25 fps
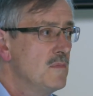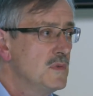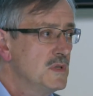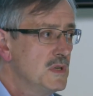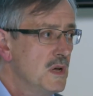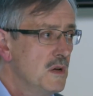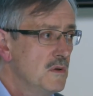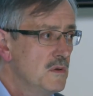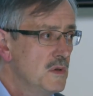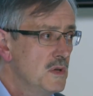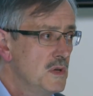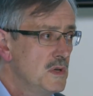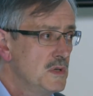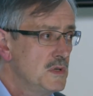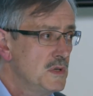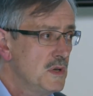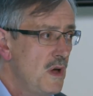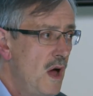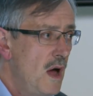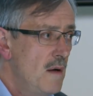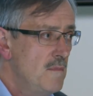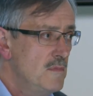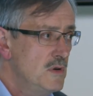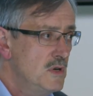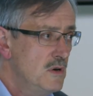So there's
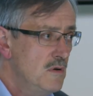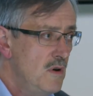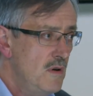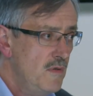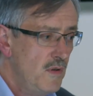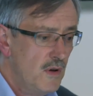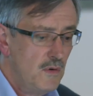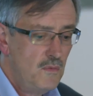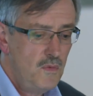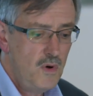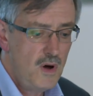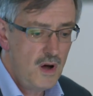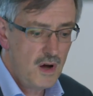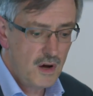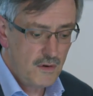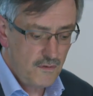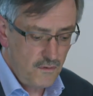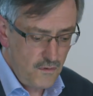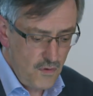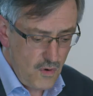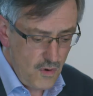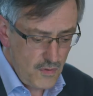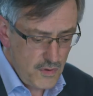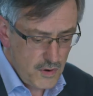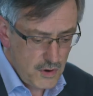terrific work
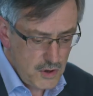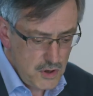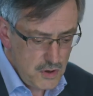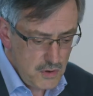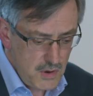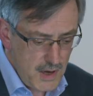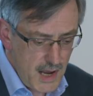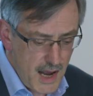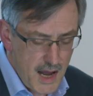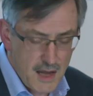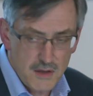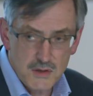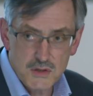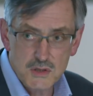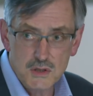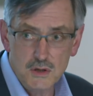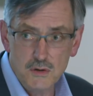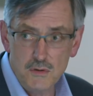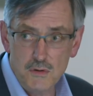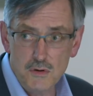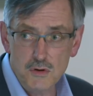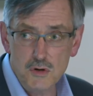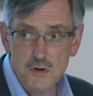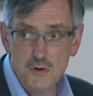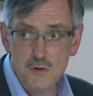for the new council
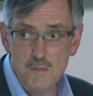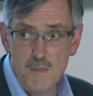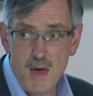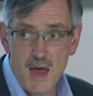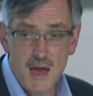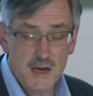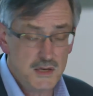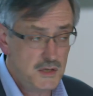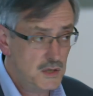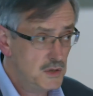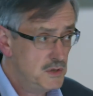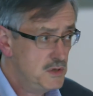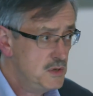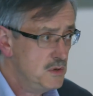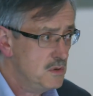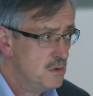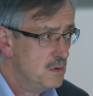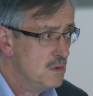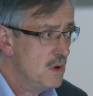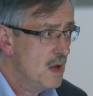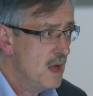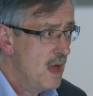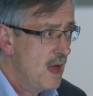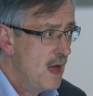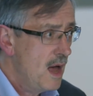and the new mayor to
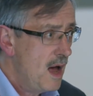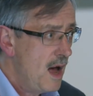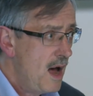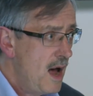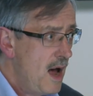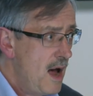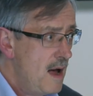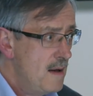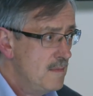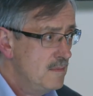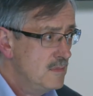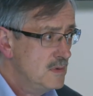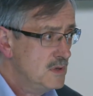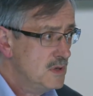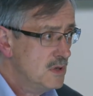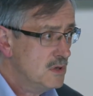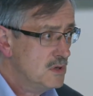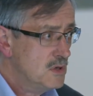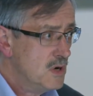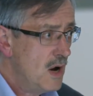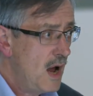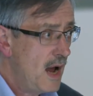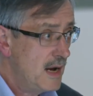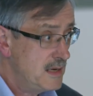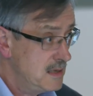do to
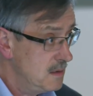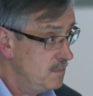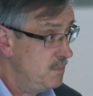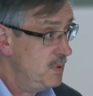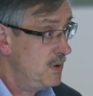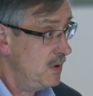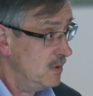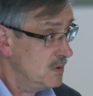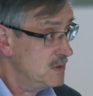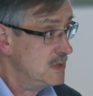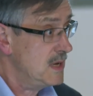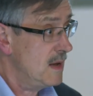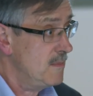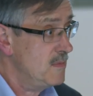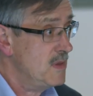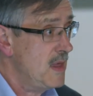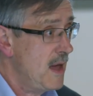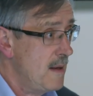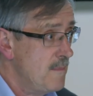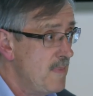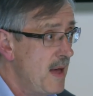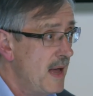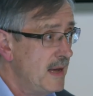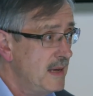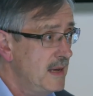try to build some of
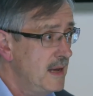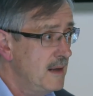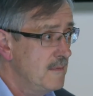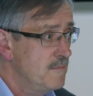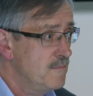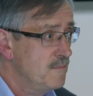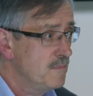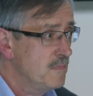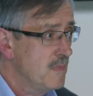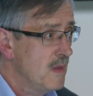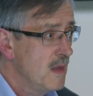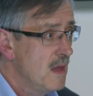that back in.